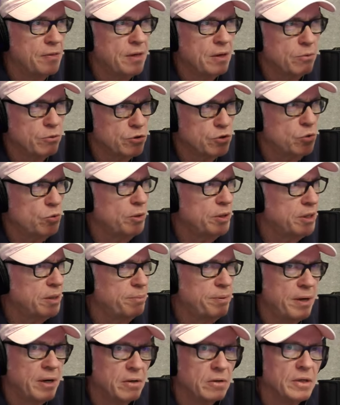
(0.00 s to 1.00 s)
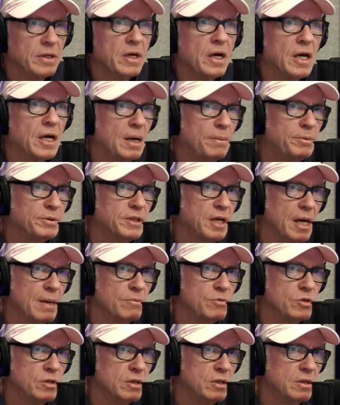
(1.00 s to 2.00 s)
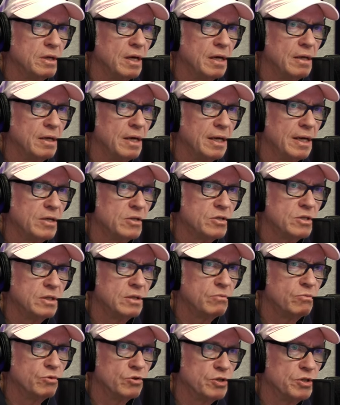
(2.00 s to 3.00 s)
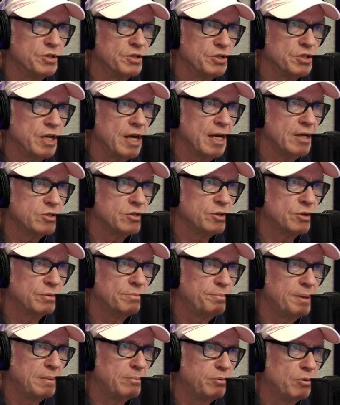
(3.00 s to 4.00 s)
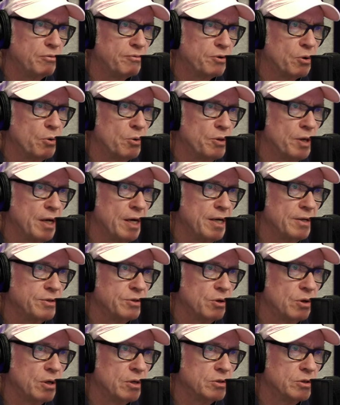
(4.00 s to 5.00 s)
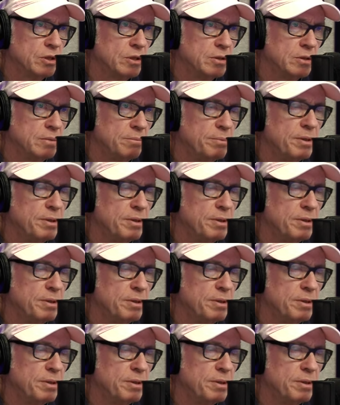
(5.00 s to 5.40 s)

They were doing it apparently a couple times, and I guess it was a disaster. People throwing the hot dogs on.